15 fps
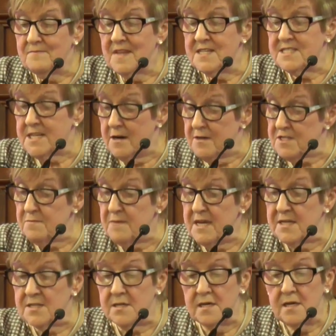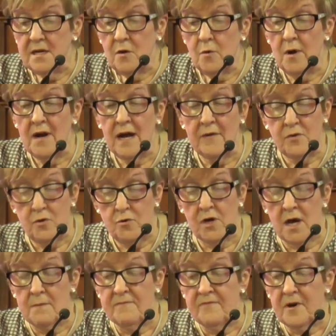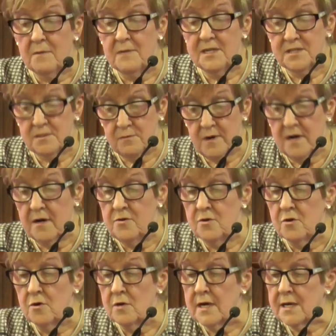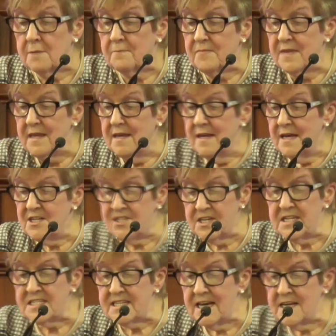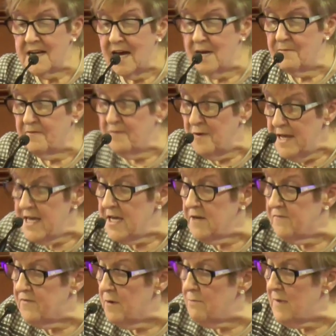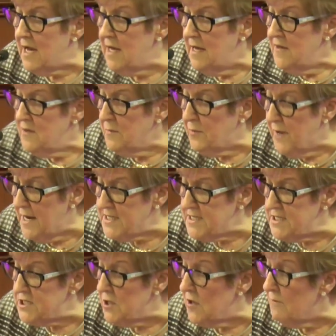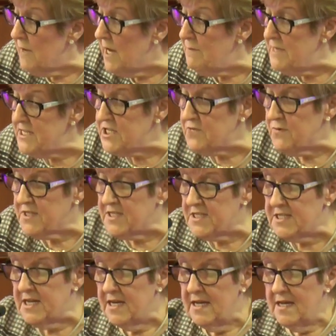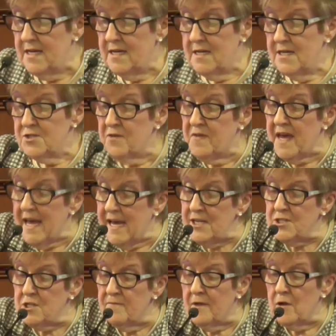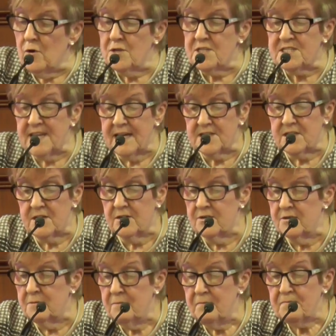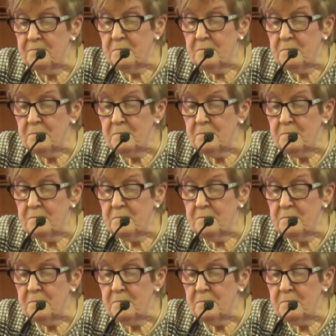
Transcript: Sarah's maid, where have you come from and where are you going? And she said, I am fleeing from my, the presence of my mistress. So the angel of the Lord said to her,